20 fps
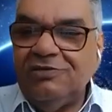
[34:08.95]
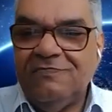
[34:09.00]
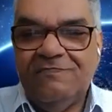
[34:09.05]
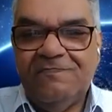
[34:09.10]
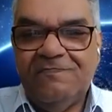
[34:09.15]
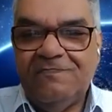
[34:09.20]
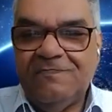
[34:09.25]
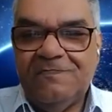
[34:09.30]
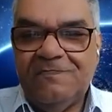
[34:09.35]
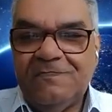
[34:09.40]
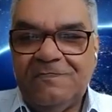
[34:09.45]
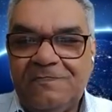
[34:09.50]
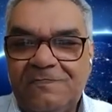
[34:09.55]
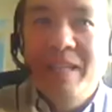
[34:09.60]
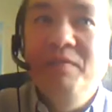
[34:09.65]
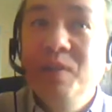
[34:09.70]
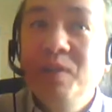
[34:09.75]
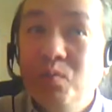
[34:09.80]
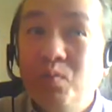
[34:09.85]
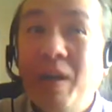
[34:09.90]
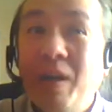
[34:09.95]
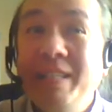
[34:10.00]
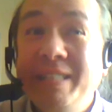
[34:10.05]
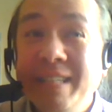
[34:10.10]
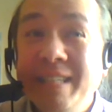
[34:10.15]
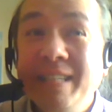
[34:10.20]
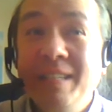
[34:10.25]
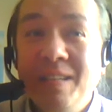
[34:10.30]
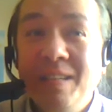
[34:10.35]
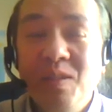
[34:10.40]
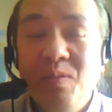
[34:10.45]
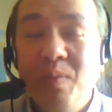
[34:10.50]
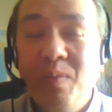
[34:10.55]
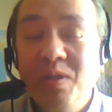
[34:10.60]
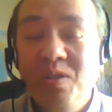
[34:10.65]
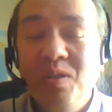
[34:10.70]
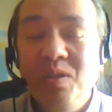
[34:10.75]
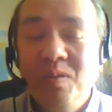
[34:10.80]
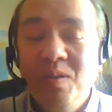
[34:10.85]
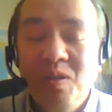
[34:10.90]
but definitely writing is
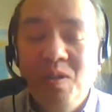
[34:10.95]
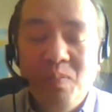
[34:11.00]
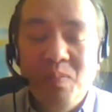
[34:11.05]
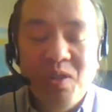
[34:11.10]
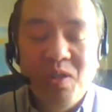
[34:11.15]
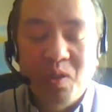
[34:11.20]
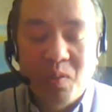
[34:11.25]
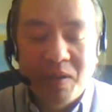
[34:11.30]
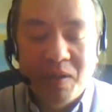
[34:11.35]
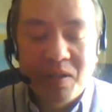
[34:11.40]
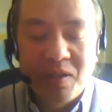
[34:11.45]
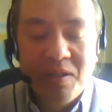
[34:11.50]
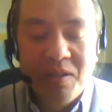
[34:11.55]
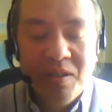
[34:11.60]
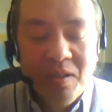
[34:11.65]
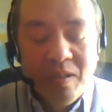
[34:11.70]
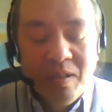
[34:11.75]
much is much quicker.